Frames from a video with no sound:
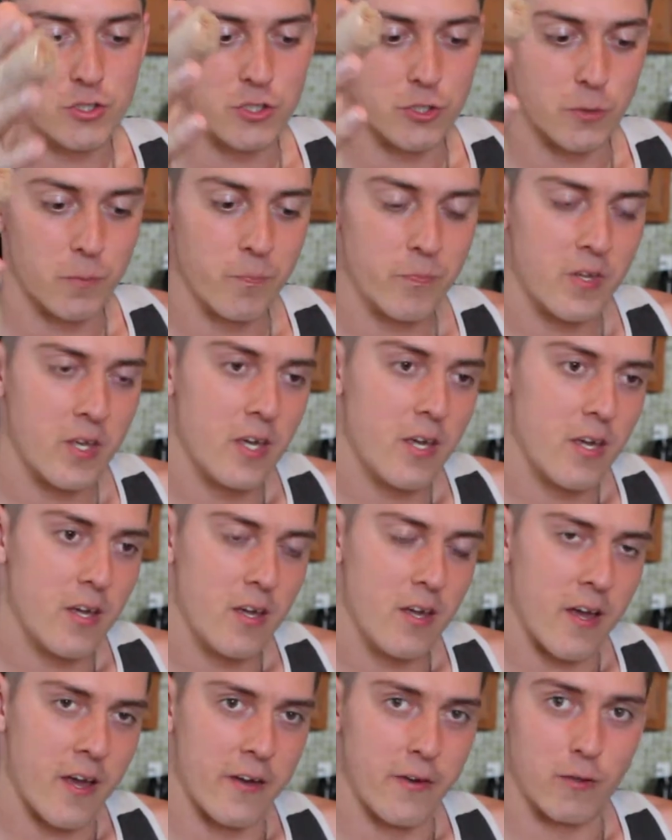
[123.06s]
to.
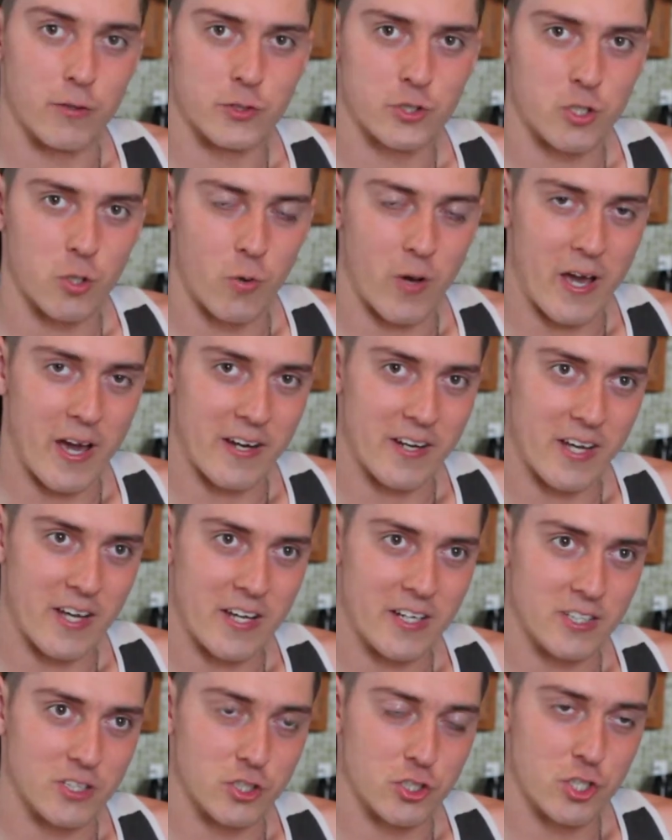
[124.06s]
And also at
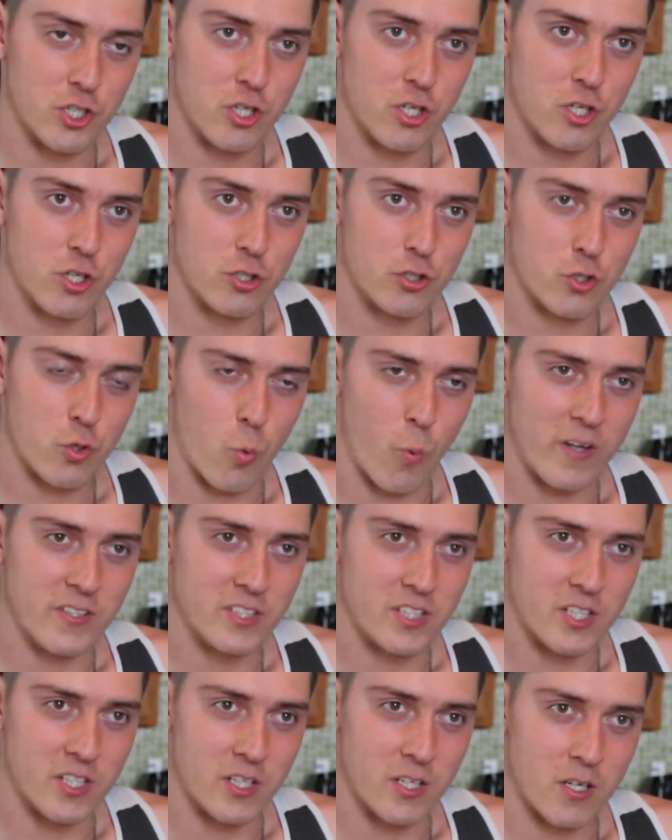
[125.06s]
age
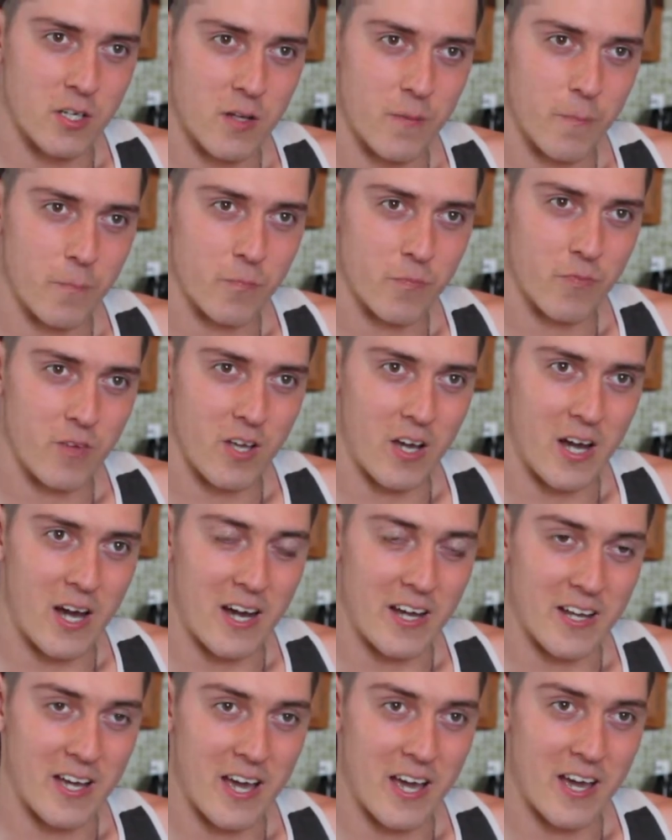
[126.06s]
20,
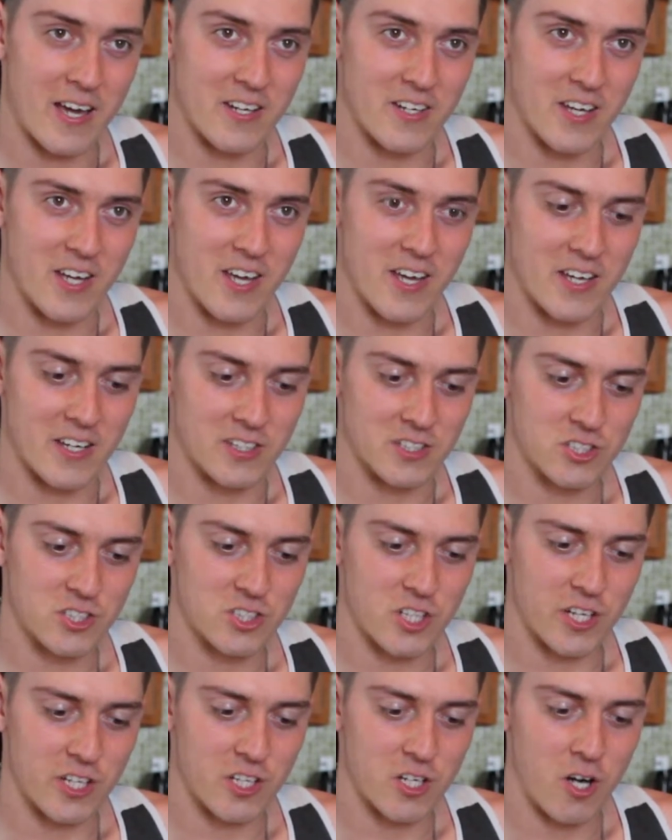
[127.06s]
I had a
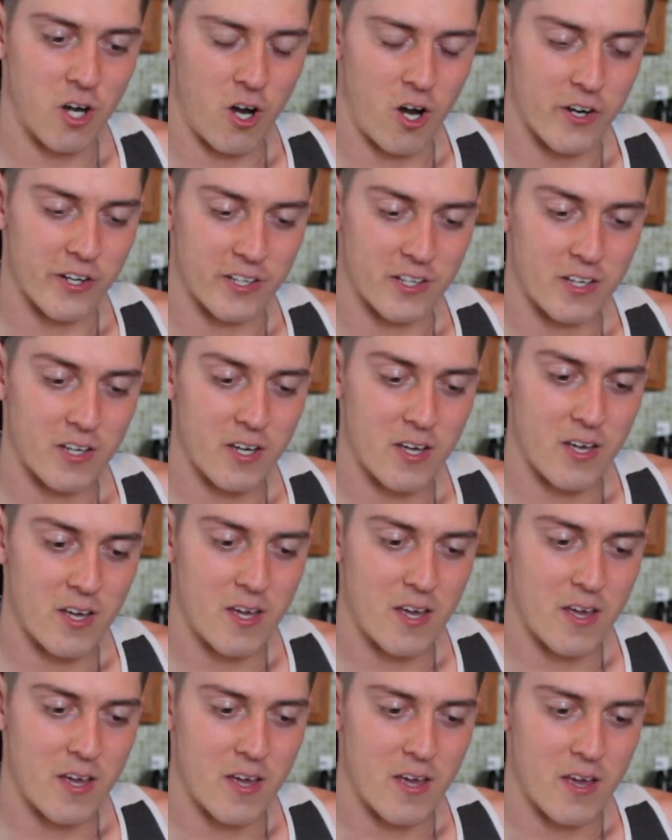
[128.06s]
psychotic
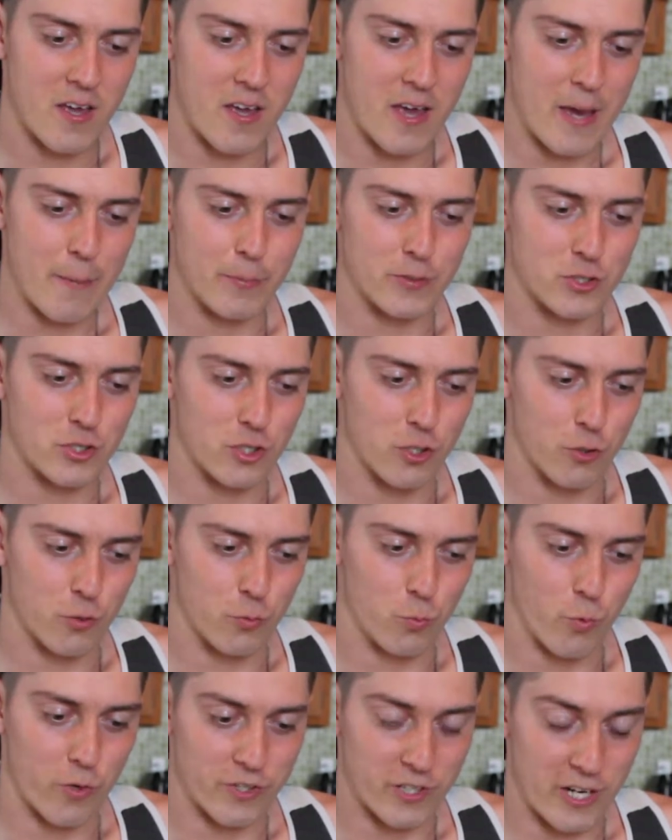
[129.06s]

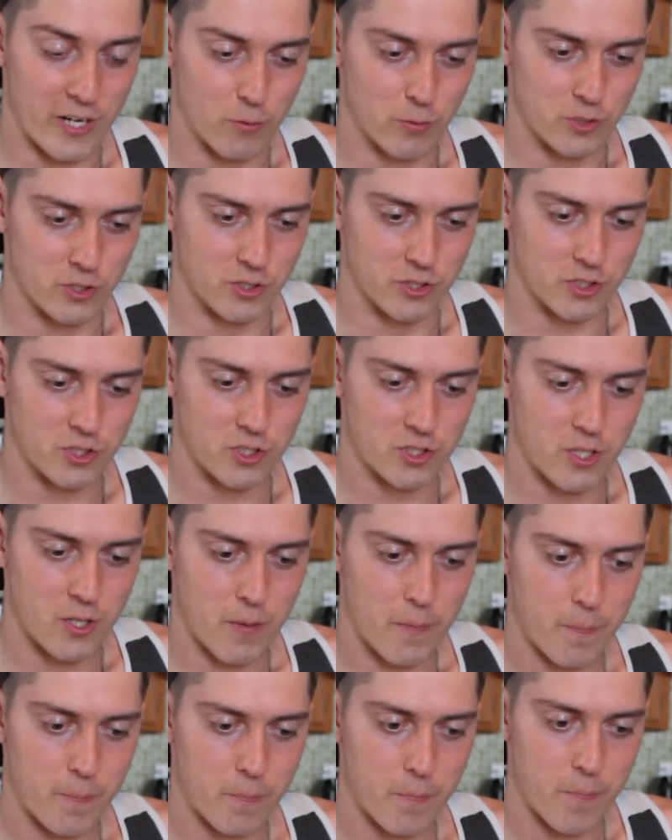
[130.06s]
episode where I was
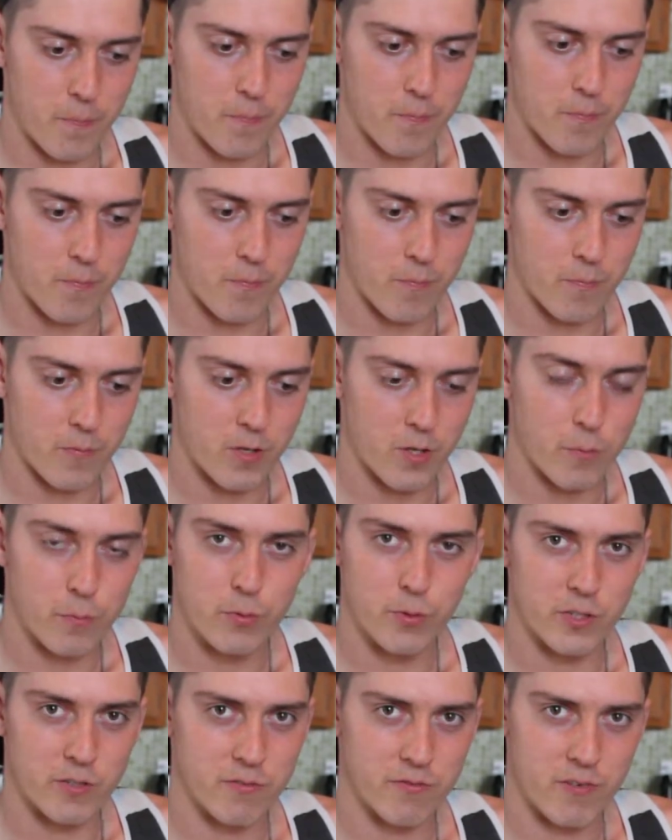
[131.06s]

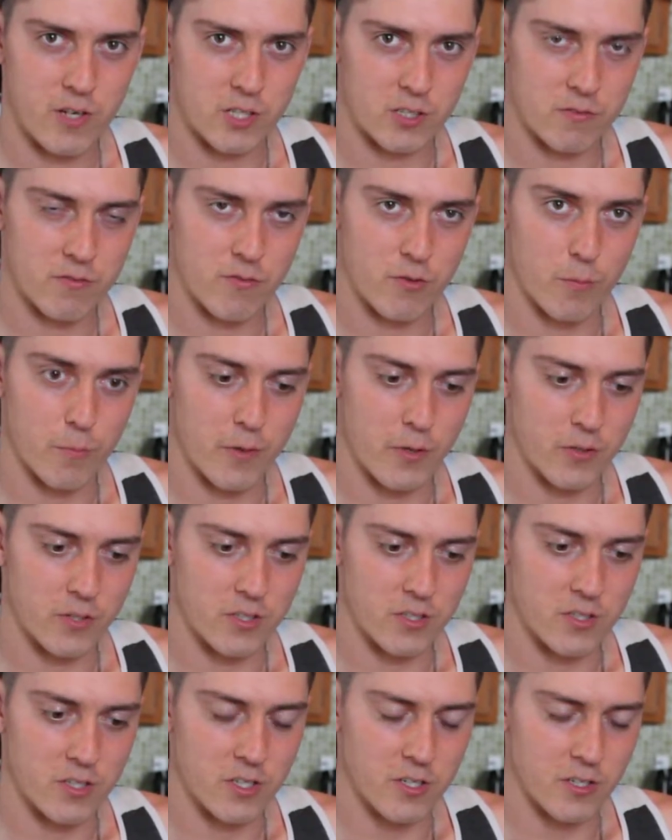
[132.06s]
pretty fucked for about a
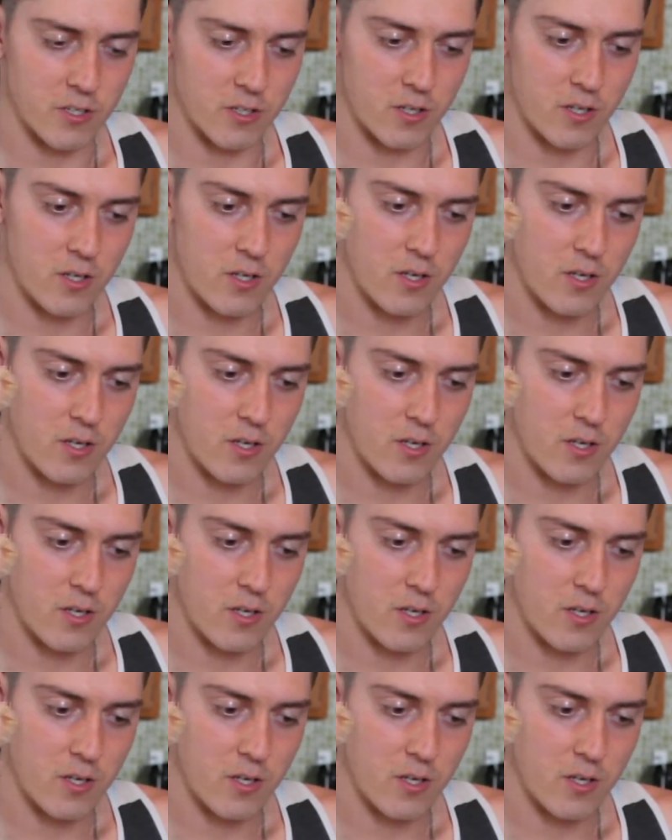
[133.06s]
year.